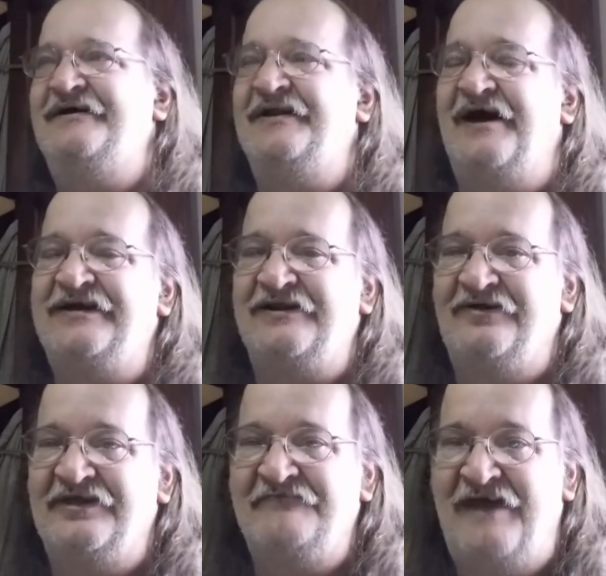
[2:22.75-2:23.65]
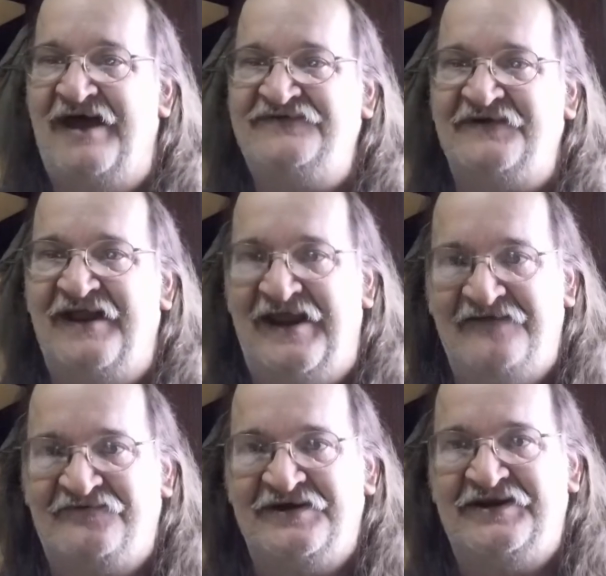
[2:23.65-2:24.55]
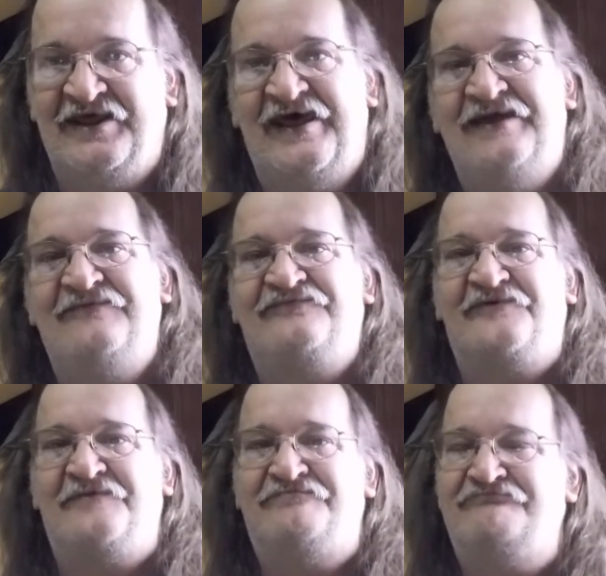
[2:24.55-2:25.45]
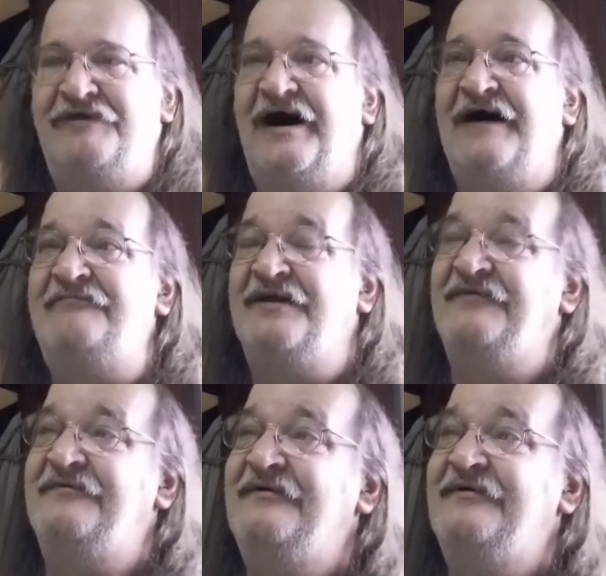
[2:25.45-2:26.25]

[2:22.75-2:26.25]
And I can only imagine every day for Bob and